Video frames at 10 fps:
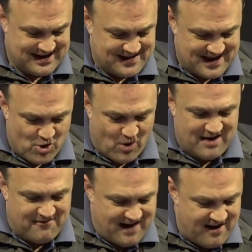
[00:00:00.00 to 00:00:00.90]
then you're in
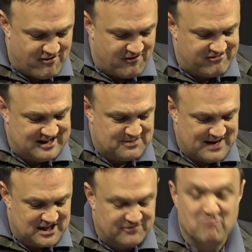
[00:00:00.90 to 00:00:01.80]
favor of free
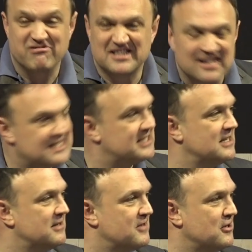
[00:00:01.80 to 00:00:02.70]
speech for precisely
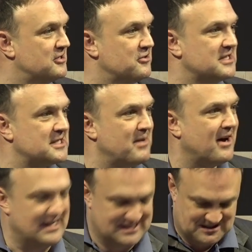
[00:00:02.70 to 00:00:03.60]
the views you
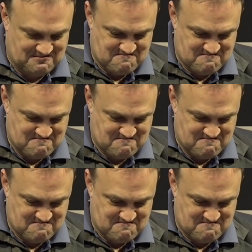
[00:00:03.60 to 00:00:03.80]
despise.